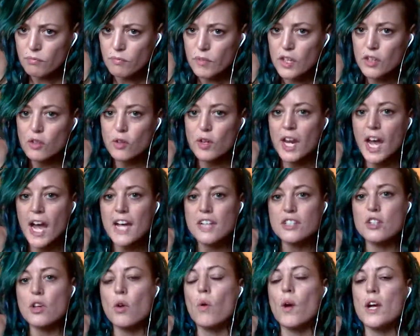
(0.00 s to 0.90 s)
You can
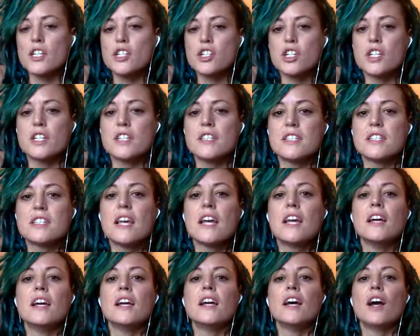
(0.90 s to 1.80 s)
ask questions
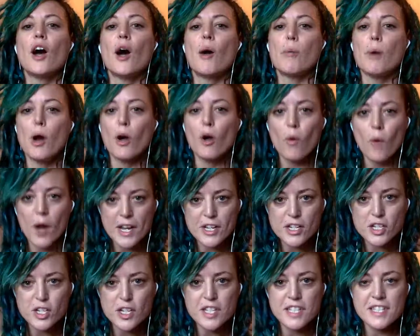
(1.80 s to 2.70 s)
upon
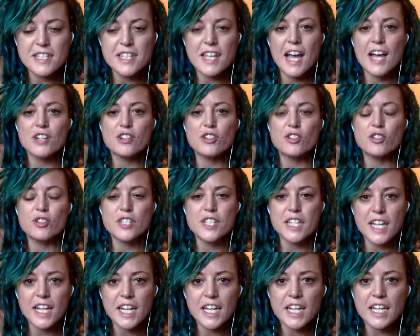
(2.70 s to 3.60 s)
questions. As you're
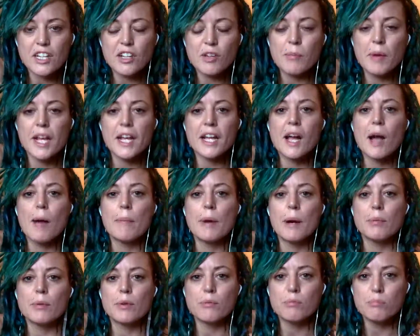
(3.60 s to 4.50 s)
digging, you might come
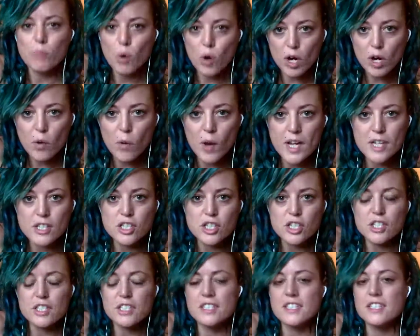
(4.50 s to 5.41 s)
up with more
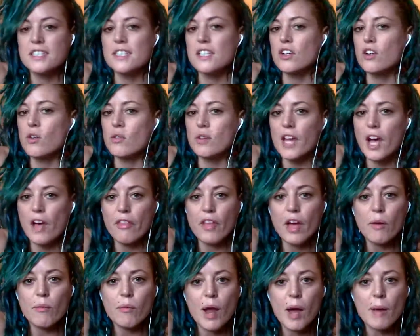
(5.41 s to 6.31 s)
questions. Go down
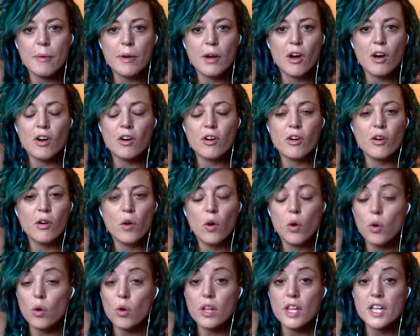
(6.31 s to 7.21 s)
that rabbit
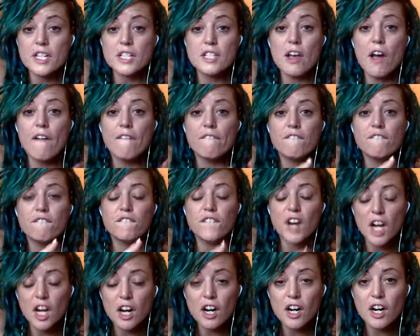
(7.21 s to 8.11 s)
hole as
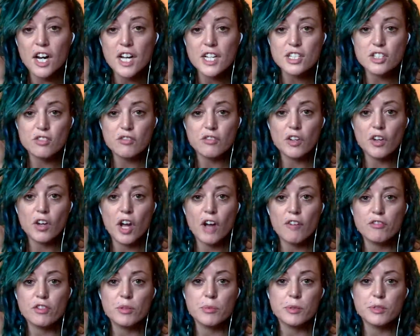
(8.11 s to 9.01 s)
far as you feel
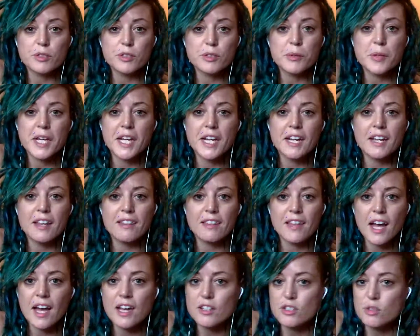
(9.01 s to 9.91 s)
comfortable doing.
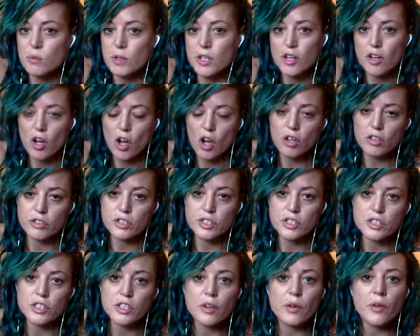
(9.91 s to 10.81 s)
That is what you're called to
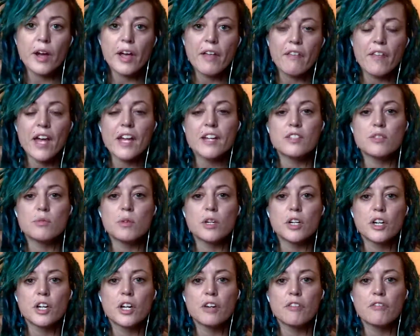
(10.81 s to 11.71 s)
do, and that is where
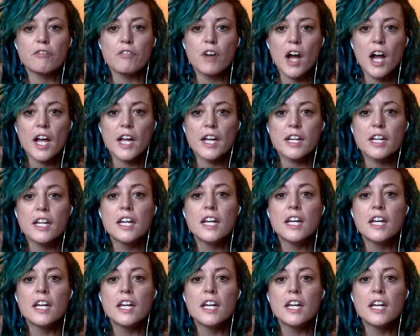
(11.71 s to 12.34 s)
you're going to find